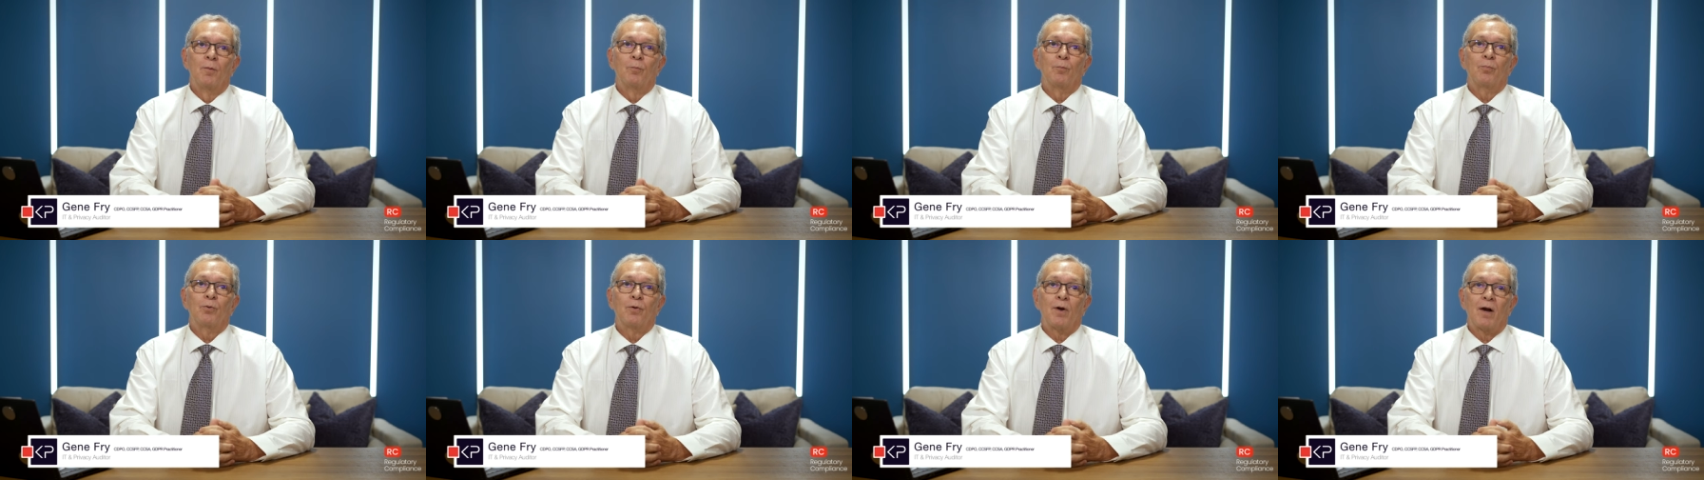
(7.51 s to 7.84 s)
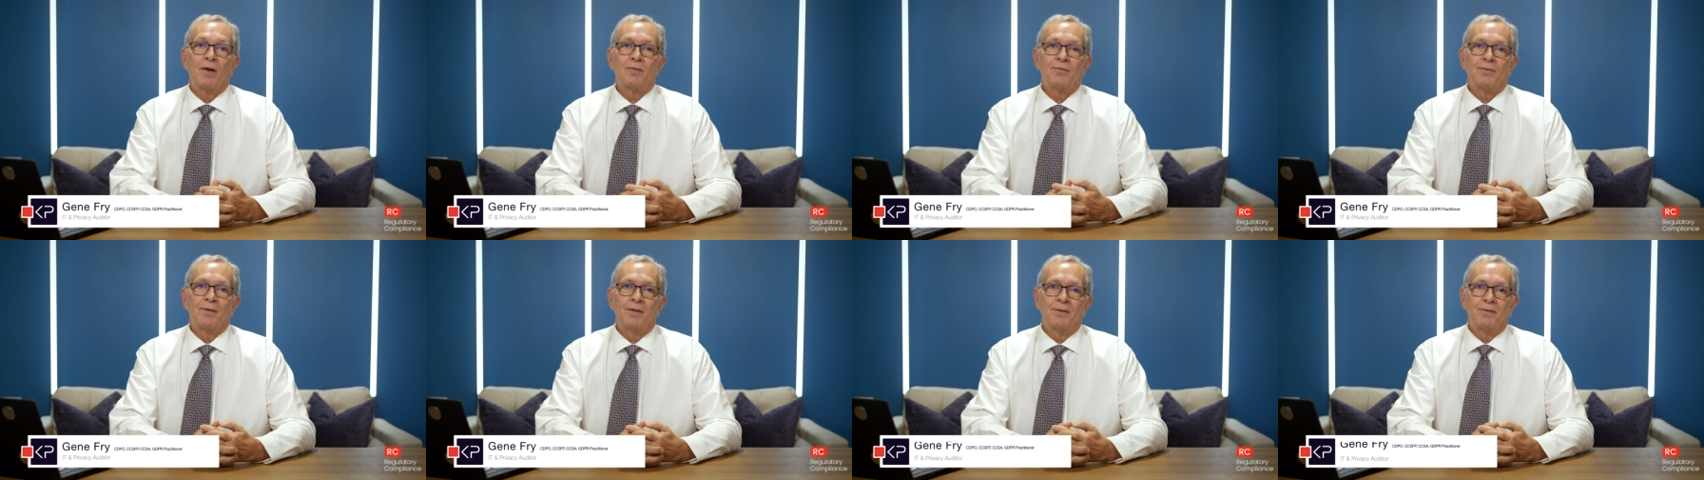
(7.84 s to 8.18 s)

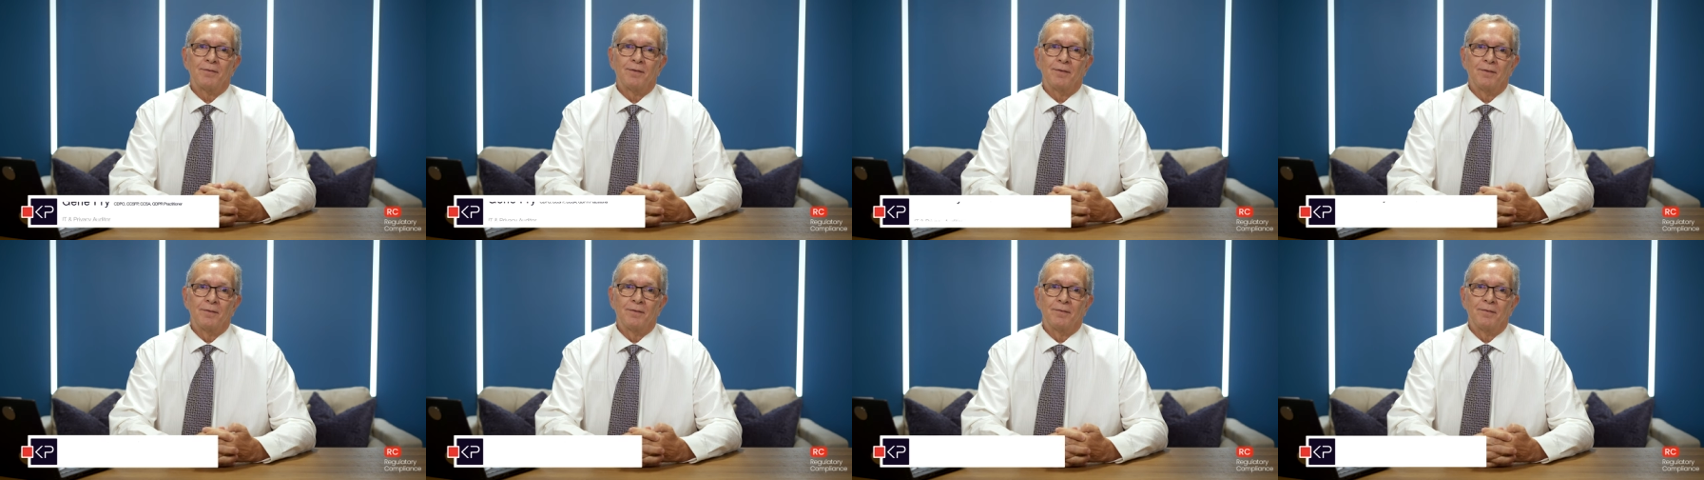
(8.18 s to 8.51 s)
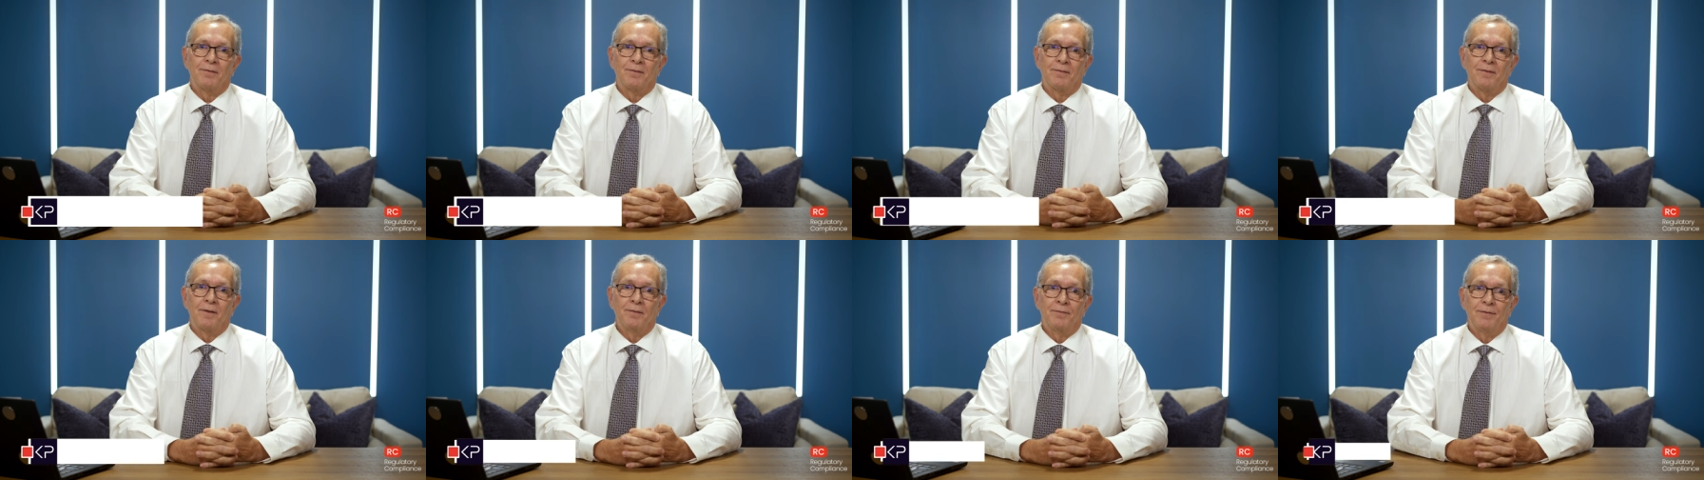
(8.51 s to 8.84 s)

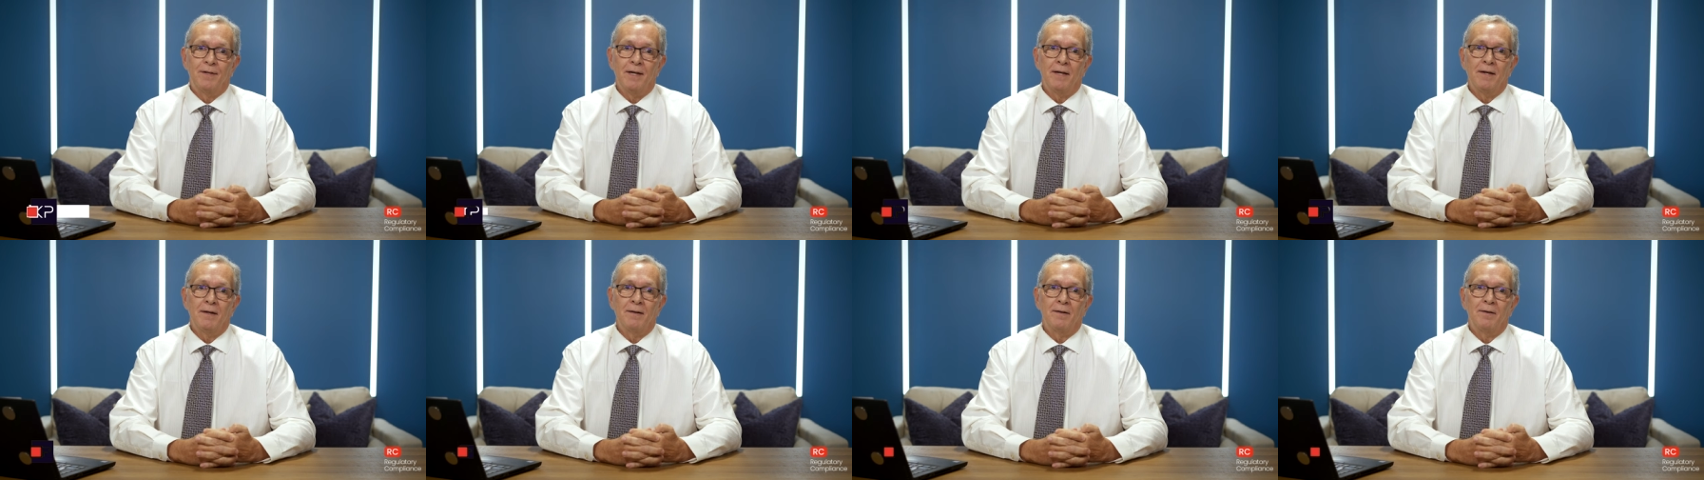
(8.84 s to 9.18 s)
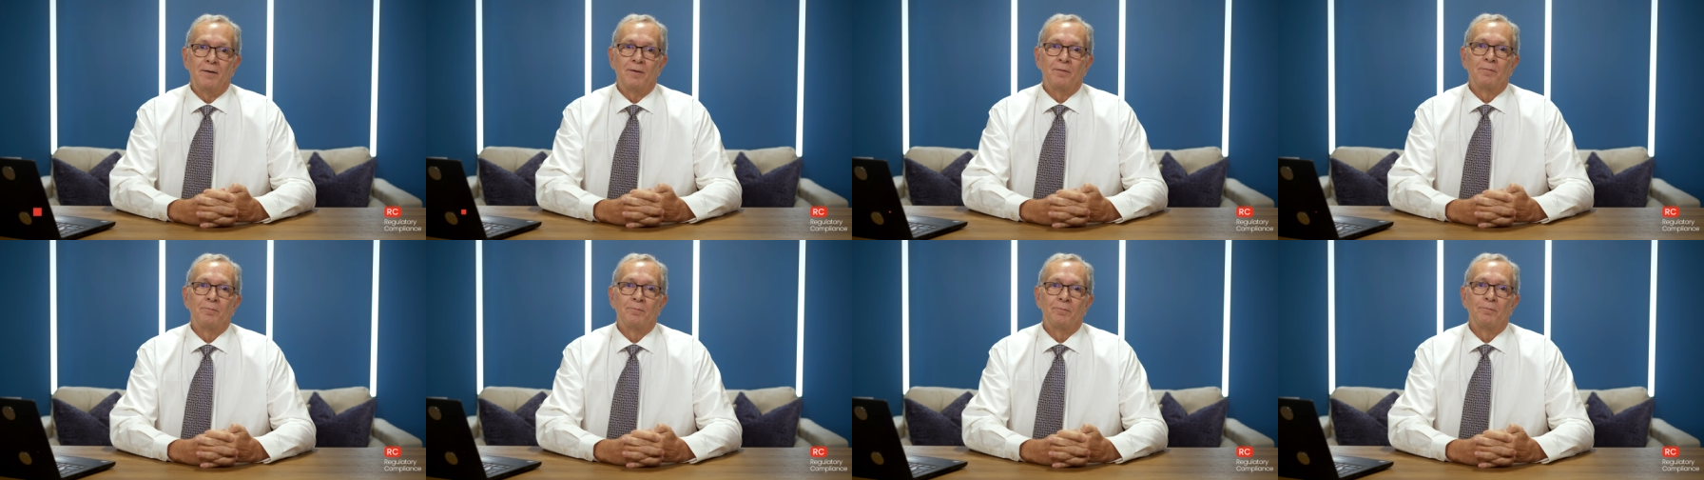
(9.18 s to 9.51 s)
processes the
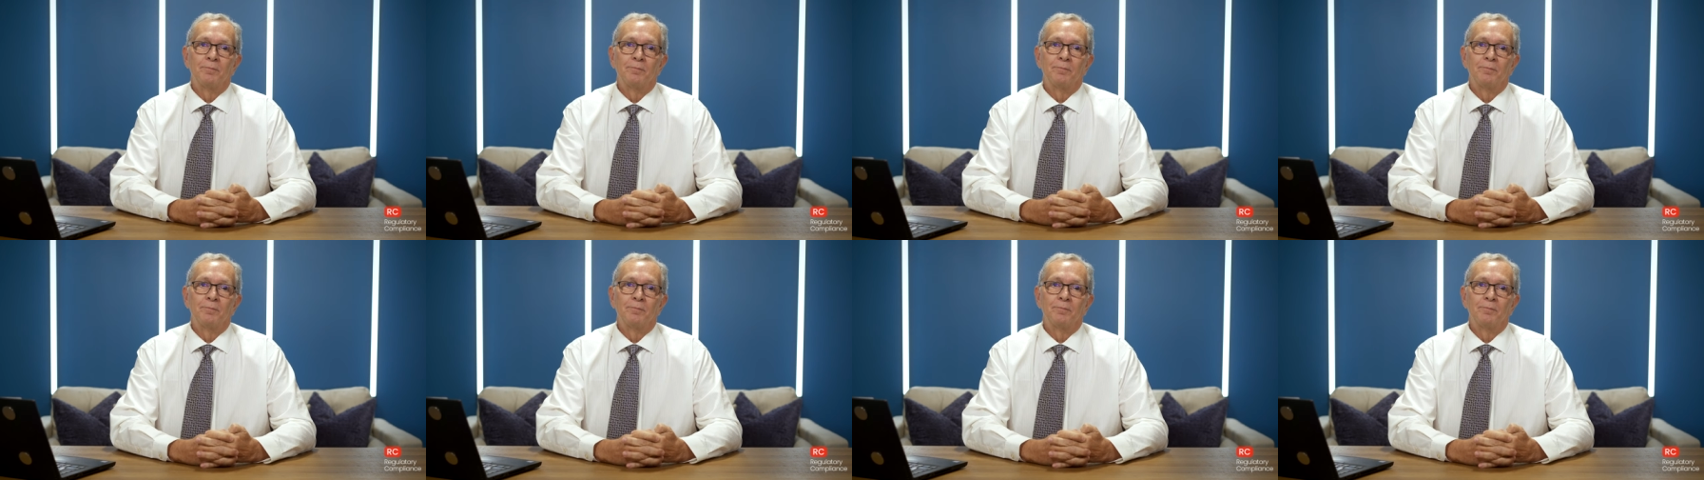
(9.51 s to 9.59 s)
data